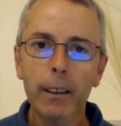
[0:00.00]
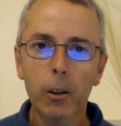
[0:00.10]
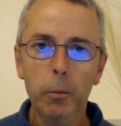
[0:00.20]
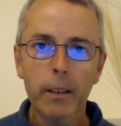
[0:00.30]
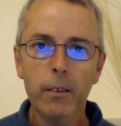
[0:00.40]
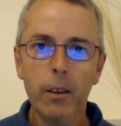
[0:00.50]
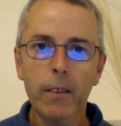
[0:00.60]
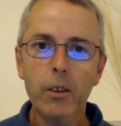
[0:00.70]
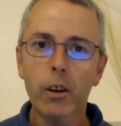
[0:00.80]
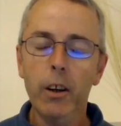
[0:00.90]
a little bit so
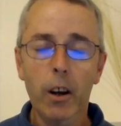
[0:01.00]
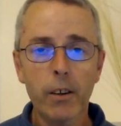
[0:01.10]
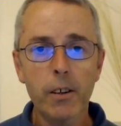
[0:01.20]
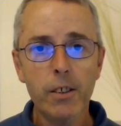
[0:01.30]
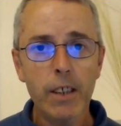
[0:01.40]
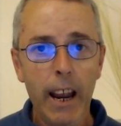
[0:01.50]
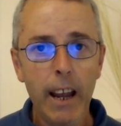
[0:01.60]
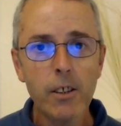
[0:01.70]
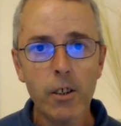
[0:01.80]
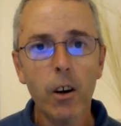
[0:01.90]
that you can
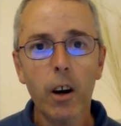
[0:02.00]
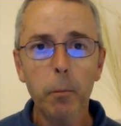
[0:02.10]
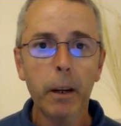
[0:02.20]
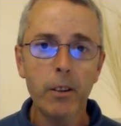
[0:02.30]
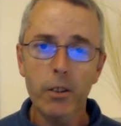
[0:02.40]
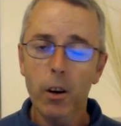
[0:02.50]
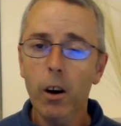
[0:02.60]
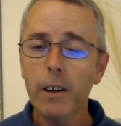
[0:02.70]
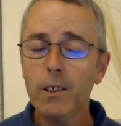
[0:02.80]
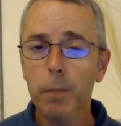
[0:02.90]
understand your heart, because your
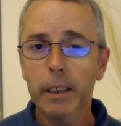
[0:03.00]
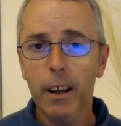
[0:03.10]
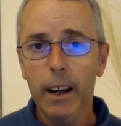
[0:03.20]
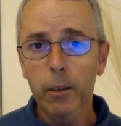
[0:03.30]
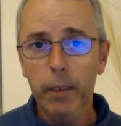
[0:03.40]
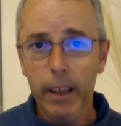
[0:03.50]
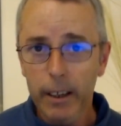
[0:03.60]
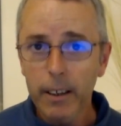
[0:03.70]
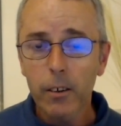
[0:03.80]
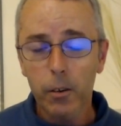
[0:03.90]
heart's been kind of
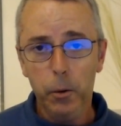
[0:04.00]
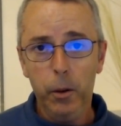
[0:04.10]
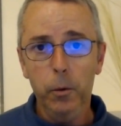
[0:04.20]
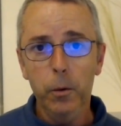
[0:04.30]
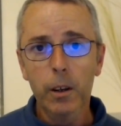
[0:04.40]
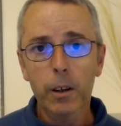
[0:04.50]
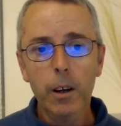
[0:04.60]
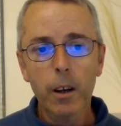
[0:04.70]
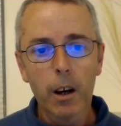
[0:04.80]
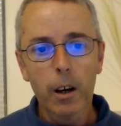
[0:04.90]
hidden to you.
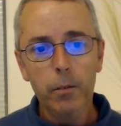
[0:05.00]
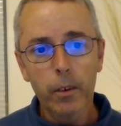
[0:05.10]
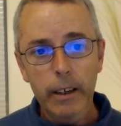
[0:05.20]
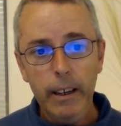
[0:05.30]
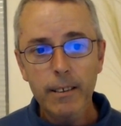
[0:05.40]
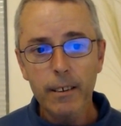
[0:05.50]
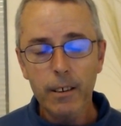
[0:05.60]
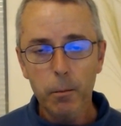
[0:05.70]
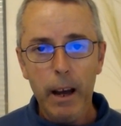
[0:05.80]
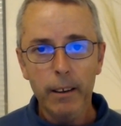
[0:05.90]
For a
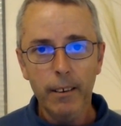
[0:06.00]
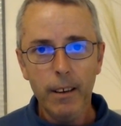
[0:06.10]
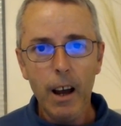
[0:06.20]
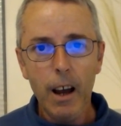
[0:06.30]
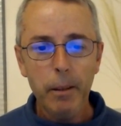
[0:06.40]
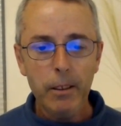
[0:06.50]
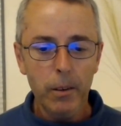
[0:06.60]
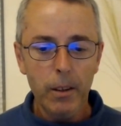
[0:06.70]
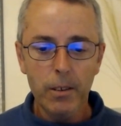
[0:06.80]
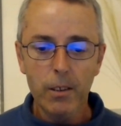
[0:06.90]
decent amount of time. And so
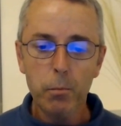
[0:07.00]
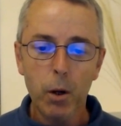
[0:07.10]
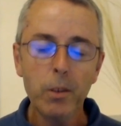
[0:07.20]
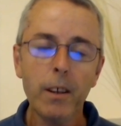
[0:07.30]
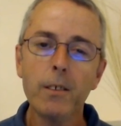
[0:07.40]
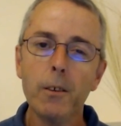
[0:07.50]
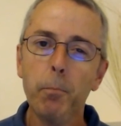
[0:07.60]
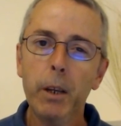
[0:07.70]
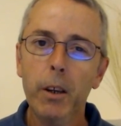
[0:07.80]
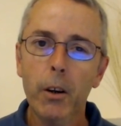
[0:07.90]
there's this process of
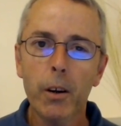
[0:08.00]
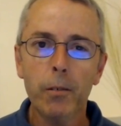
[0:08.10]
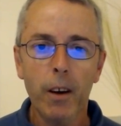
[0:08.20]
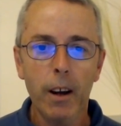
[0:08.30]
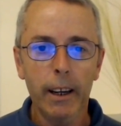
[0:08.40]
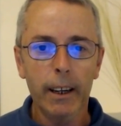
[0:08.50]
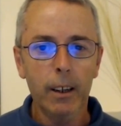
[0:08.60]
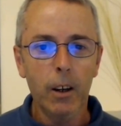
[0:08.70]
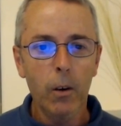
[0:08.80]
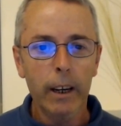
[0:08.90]
purifying and
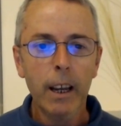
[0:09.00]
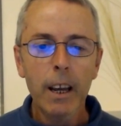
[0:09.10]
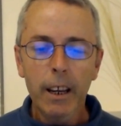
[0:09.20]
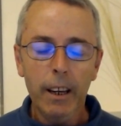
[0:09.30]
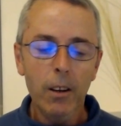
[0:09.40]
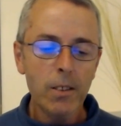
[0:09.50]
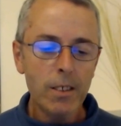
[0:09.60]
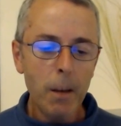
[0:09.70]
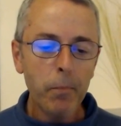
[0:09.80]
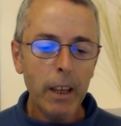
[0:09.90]
going, you know,
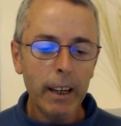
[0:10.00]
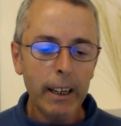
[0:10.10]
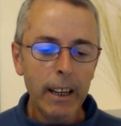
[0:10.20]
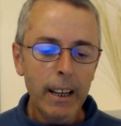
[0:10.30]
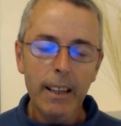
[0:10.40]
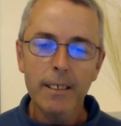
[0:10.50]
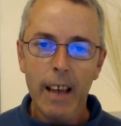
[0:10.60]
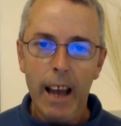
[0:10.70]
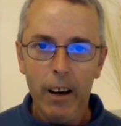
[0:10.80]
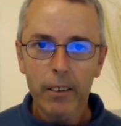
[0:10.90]
something is
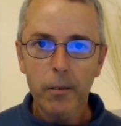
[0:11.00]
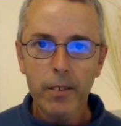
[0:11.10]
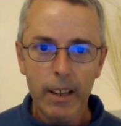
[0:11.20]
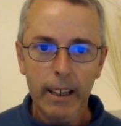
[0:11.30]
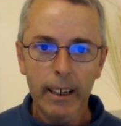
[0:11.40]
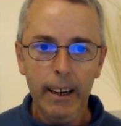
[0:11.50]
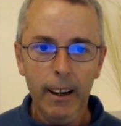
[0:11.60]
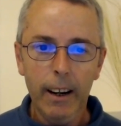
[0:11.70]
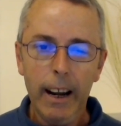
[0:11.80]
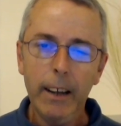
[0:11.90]
out of sync
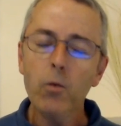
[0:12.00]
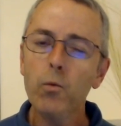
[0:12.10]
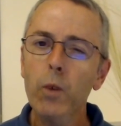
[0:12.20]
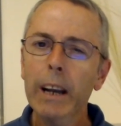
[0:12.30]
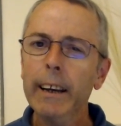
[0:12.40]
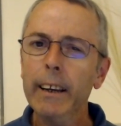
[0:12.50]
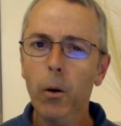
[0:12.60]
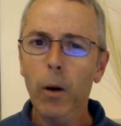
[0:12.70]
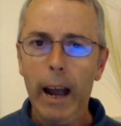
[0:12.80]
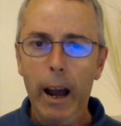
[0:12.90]
here, and I don't really
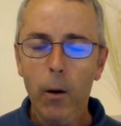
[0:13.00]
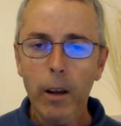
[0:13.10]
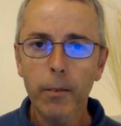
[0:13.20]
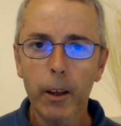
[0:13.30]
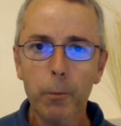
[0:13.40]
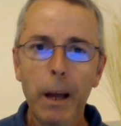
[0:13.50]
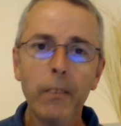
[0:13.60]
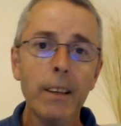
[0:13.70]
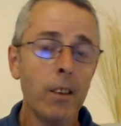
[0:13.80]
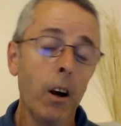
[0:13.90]
know how I feel about
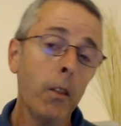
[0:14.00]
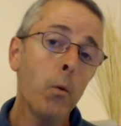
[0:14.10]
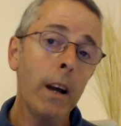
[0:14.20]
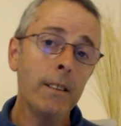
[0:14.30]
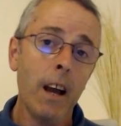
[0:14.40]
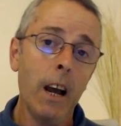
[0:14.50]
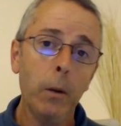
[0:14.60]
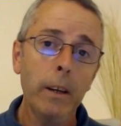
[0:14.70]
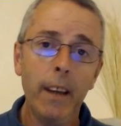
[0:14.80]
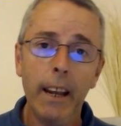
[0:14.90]
this. Otherwise, I
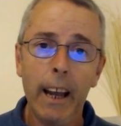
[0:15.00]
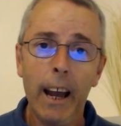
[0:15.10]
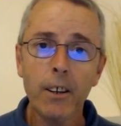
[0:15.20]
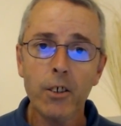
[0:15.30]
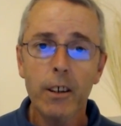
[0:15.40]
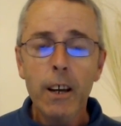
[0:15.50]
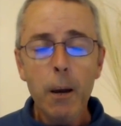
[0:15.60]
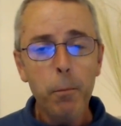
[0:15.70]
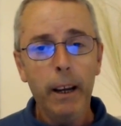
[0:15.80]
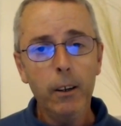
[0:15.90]
would take action,
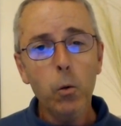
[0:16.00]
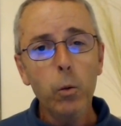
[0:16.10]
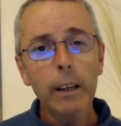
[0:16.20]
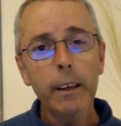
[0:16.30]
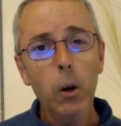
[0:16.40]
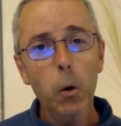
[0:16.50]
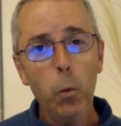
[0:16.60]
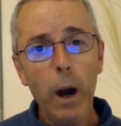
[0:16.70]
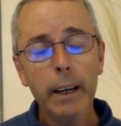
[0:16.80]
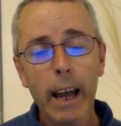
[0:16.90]
but I don't really know
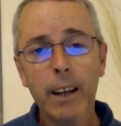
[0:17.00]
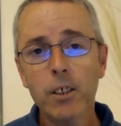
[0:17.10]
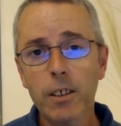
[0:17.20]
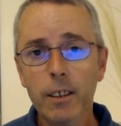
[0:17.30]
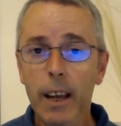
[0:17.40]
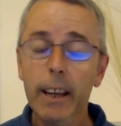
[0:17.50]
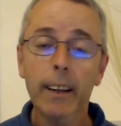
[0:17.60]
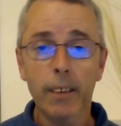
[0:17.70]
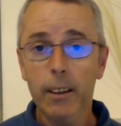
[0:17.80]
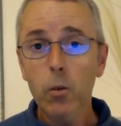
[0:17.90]
what action to take
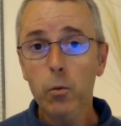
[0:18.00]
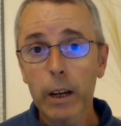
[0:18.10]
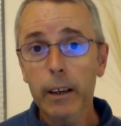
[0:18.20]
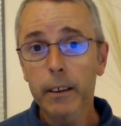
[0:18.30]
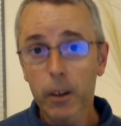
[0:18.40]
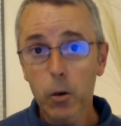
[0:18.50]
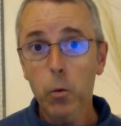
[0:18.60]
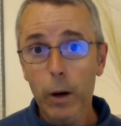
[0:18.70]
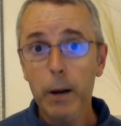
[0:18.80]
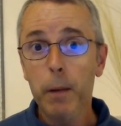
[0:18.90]
because I don't really know
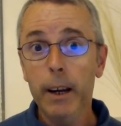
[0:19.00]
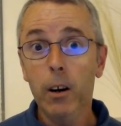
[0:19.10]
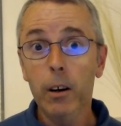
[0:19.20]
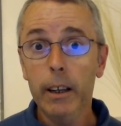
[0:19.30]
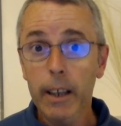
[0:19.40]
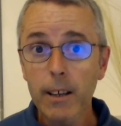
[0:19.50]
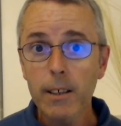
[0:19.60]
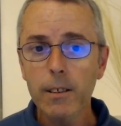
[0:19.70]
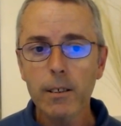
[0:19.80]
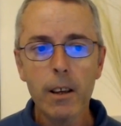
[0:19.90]
where my heart
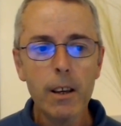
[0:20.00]
is.